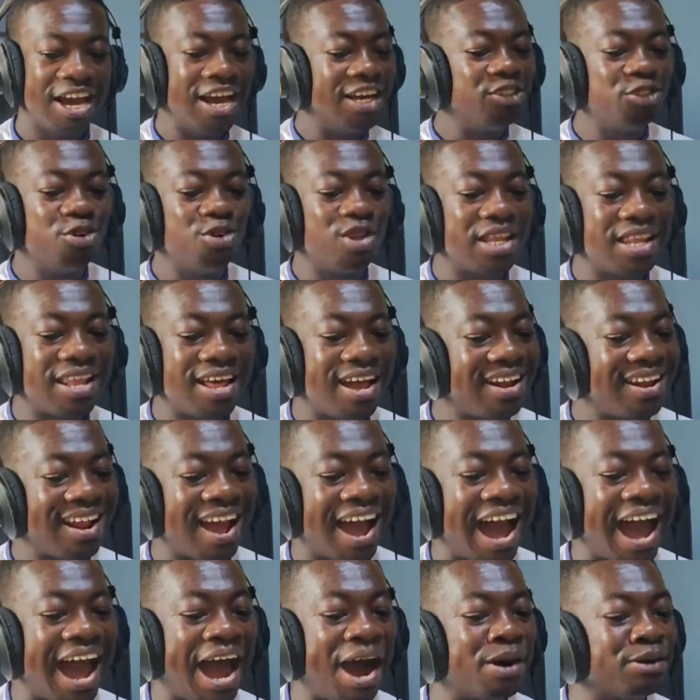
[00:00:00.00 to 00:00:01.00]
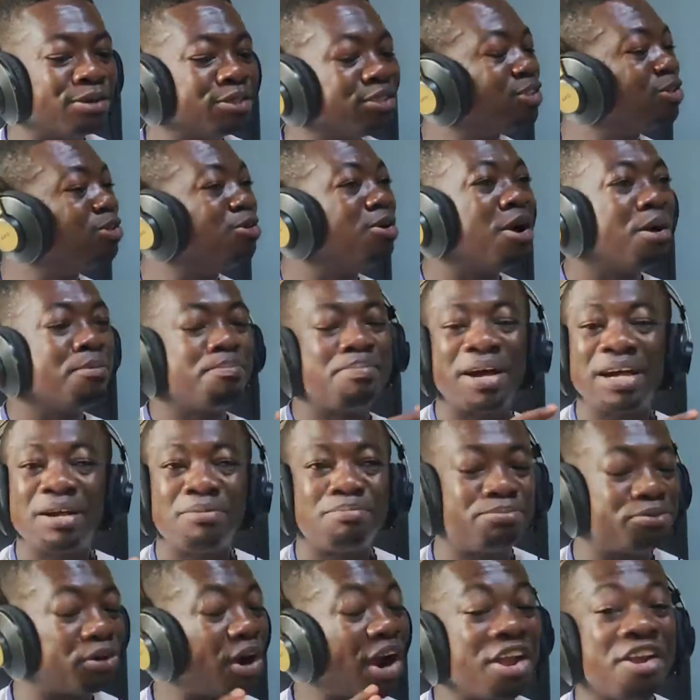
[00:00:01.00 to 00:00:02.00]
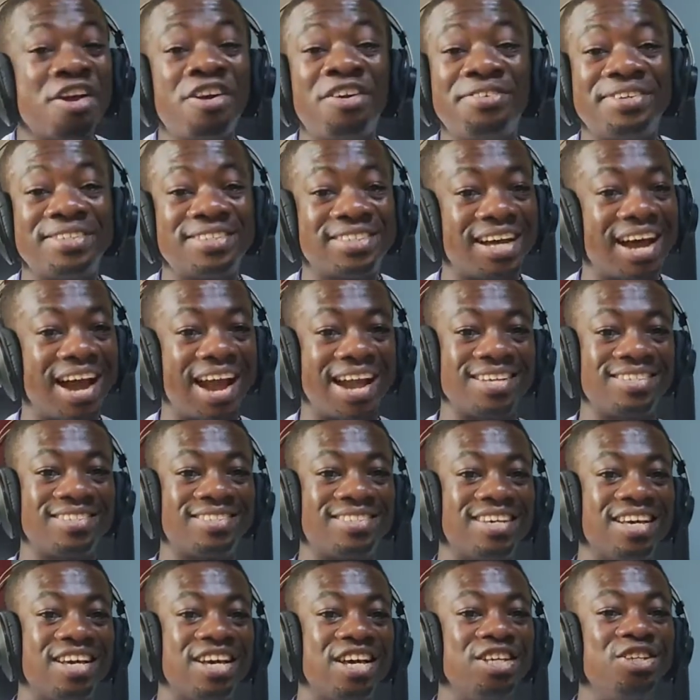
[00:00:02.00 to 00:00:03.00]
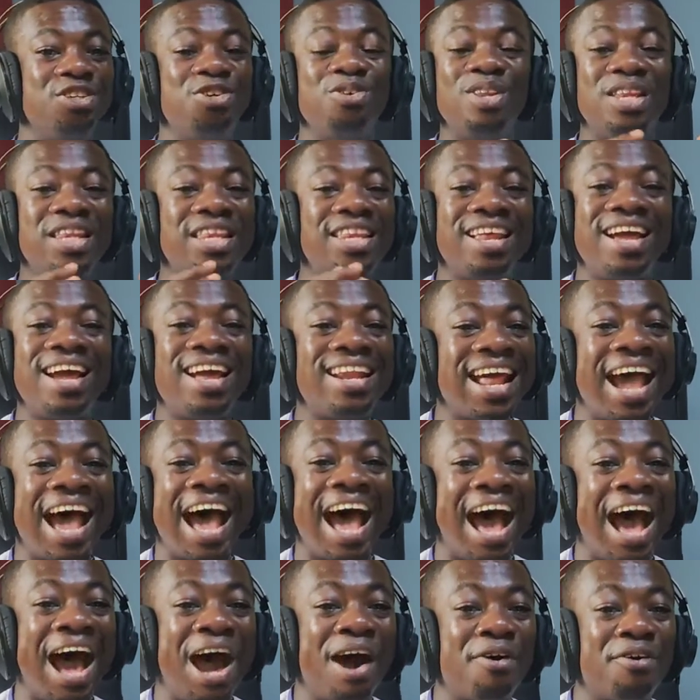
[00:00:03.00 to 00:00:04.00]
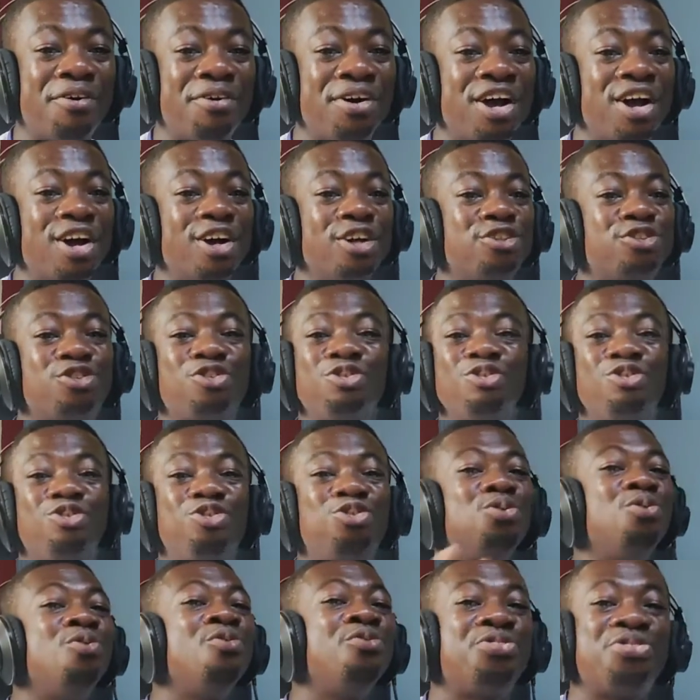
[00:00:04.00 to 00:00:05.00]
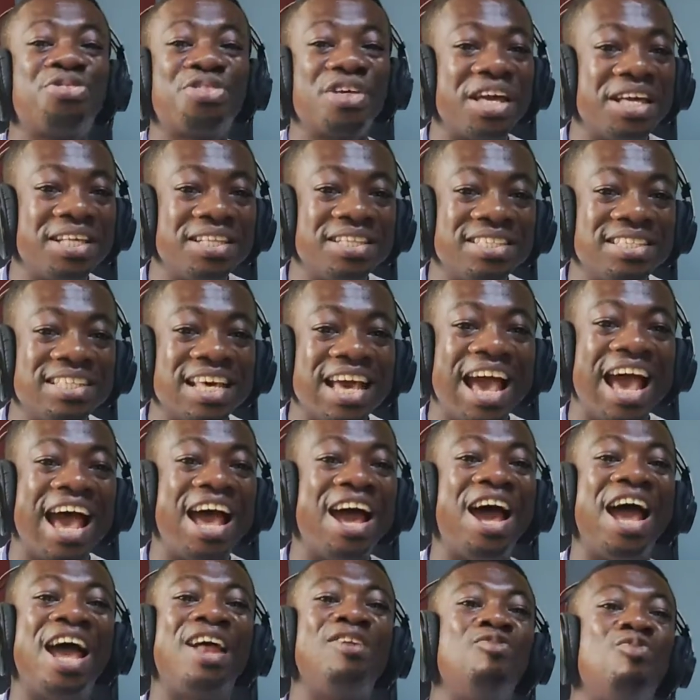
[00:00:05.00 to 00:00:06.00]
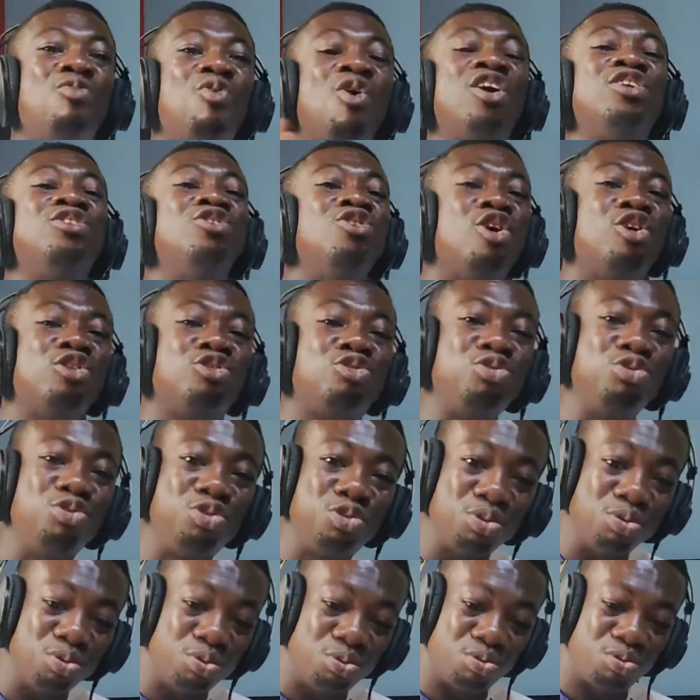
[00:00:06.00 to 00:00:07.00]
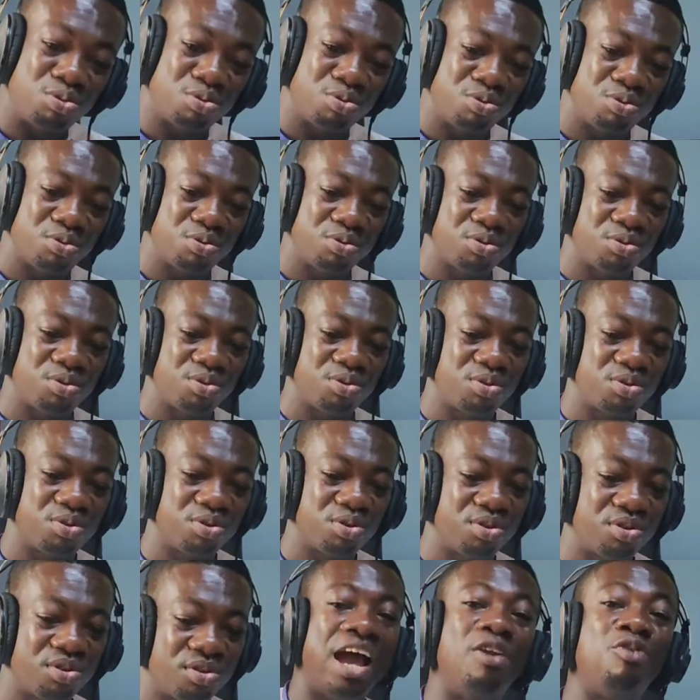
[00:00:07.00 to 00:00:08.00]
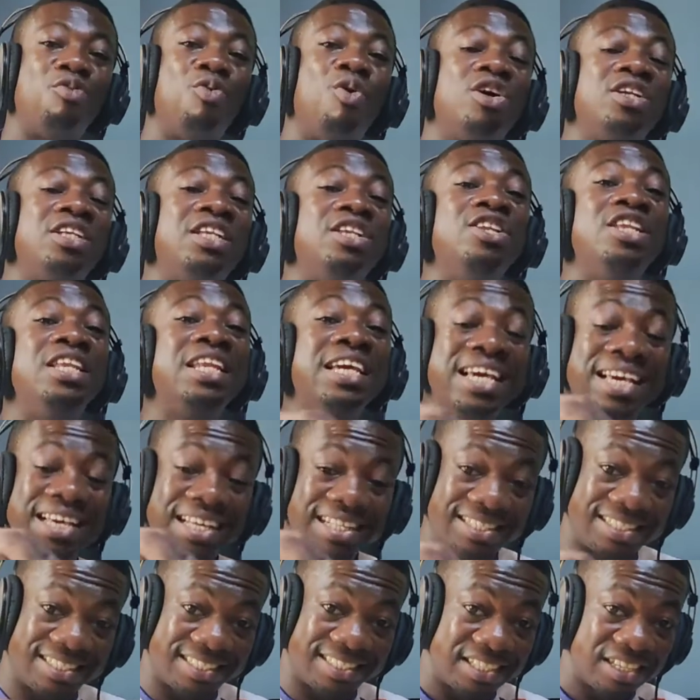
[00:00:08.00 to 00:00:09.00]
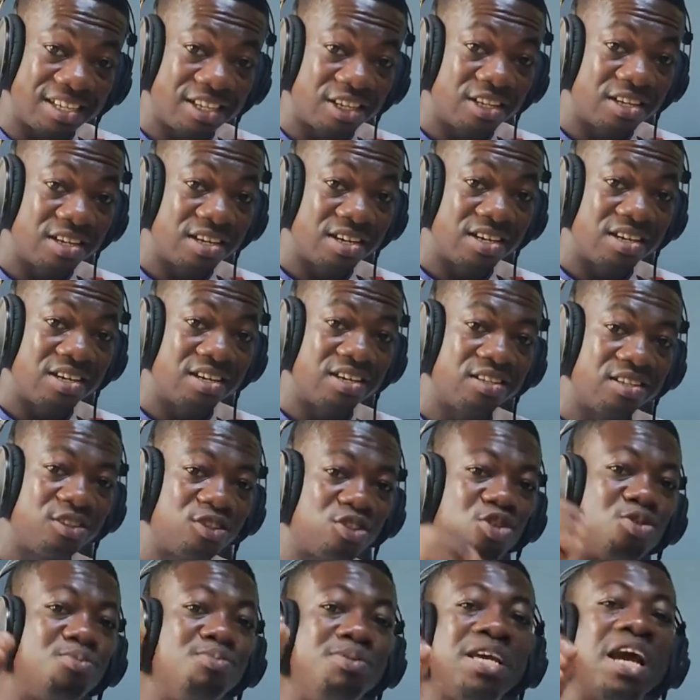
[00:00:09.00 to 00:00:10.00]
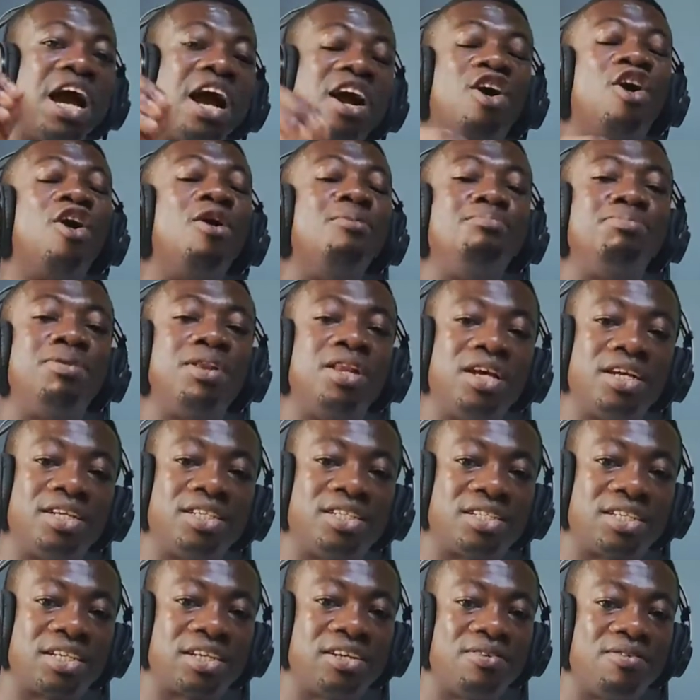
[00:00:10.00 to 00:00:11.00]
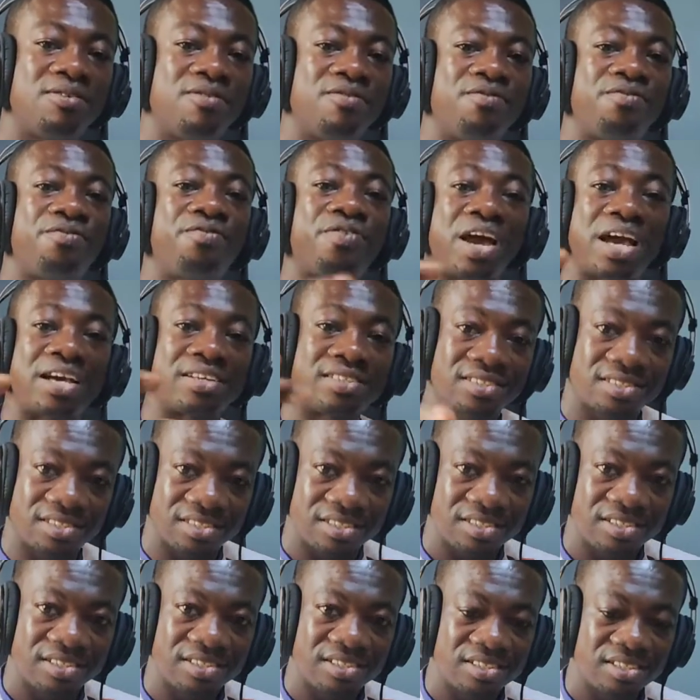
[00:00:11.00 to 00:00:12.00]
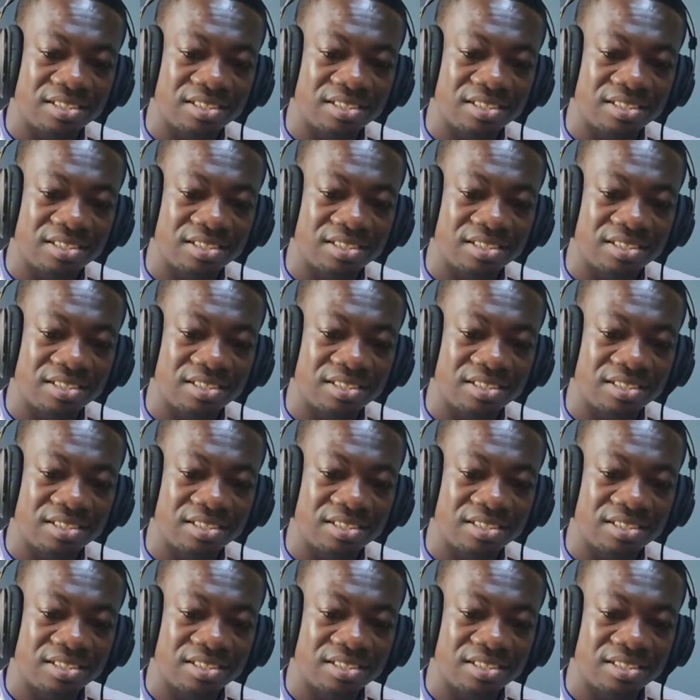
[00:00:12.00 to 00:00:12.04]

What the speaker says: You learn how to prioritize. You learn how to do things and what not to do and what needs to be accomplished first.